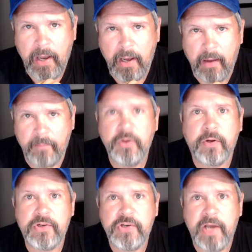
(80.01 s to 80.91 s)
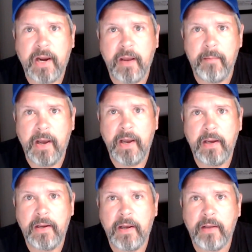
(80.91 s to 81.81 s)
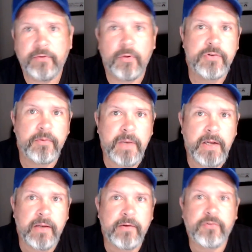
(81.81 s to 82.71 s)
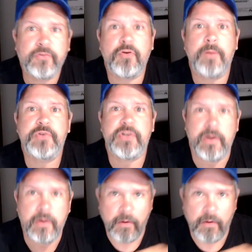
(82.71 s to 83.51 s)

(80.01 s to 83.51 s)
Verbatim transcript: um, you can check my uh, social media description